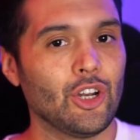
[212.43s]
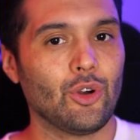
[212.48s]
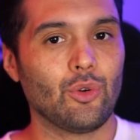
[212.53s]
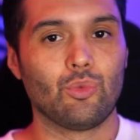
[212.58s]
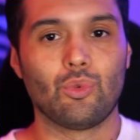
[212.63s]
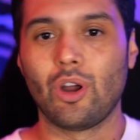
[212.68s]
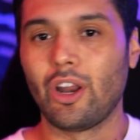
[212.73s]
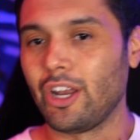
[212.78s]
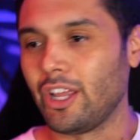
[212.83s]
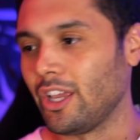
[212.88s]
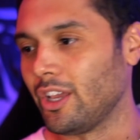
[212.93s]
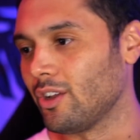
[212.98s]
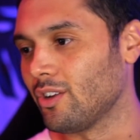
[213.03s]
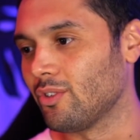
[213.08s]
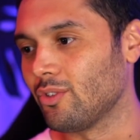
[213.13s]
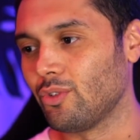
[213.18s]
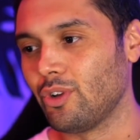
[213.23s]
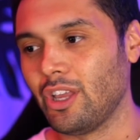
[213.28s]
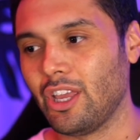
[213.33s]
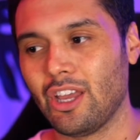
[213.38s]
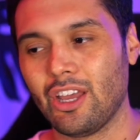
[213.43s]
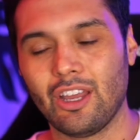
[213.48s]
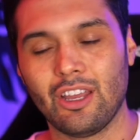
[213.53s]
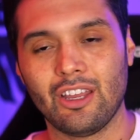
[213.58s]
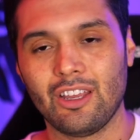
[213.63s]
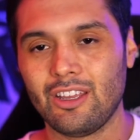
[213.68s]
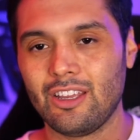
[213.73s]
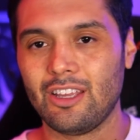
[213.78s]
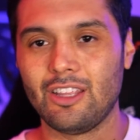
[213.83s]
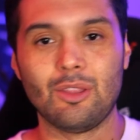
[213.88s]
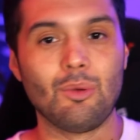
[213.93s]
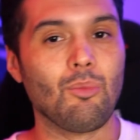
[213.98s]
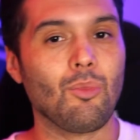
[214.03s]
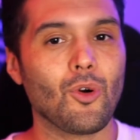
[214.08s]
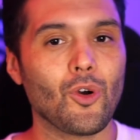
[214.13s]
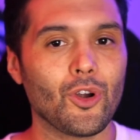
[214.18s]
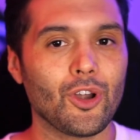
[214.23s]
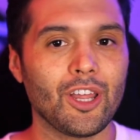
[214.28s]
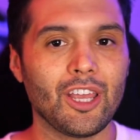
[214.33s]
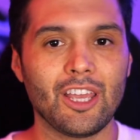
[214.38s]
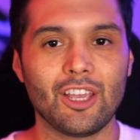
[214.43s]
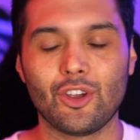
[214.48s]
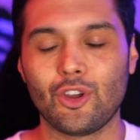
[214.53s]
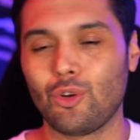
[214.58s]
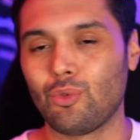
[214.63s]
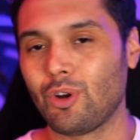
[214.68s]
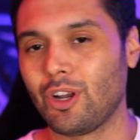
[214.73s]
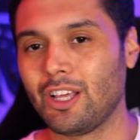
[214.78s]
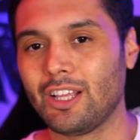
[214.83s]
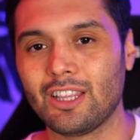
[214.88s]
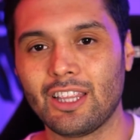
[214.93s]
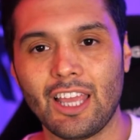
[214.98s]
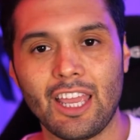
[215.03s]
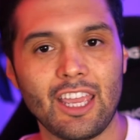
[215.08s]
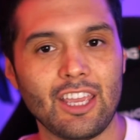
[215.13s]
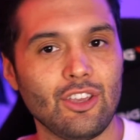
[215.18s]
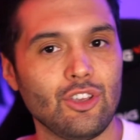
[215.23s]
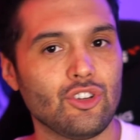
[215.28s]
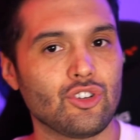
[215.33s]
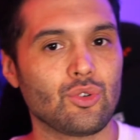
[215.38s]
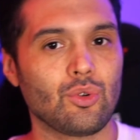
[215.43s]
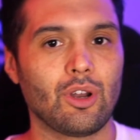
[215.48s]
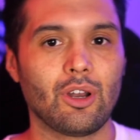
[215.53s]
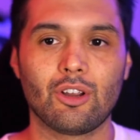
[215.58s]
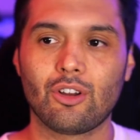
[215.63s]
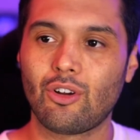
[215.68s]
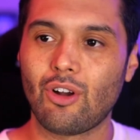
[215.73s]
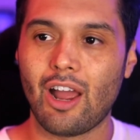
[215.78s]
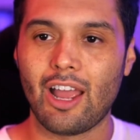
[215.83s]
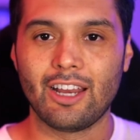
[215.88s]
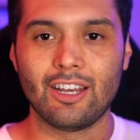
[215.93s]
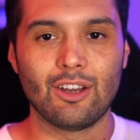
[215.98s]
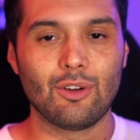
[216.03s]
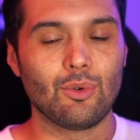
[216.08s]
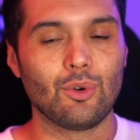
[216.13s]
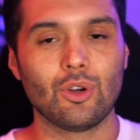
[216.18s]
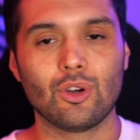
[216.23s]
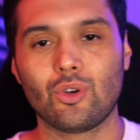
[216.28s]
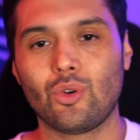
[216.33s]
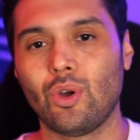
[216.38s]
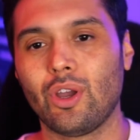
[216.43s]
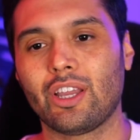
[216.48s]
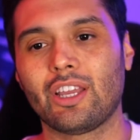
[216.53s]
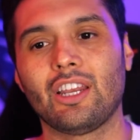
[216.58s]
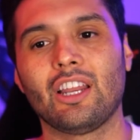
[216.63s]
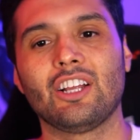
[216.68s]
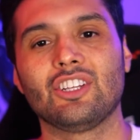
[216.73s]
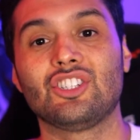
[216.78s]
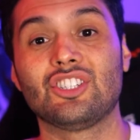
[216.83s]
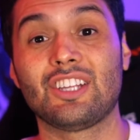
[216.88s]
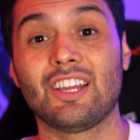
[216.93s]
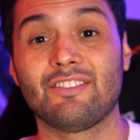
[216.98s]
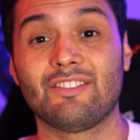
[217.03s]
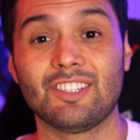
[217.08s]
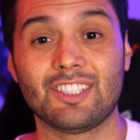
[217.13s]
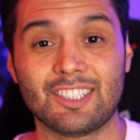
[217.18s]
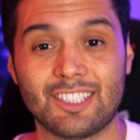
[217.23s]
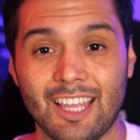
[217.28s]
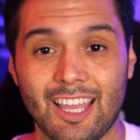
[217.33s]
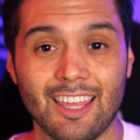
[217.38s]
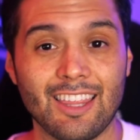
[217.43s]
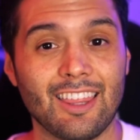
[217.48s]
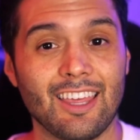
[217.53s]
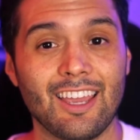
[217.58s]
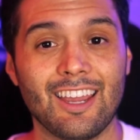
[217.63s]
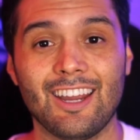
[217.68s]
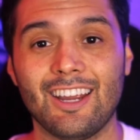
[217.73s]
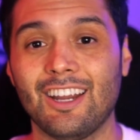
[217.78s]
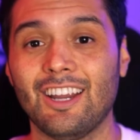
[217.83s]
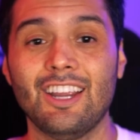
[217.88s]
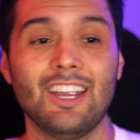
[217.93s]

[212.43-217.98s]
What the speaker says: running in the morning, or you're running late, you just want to grind it real quick and not just have to stay there.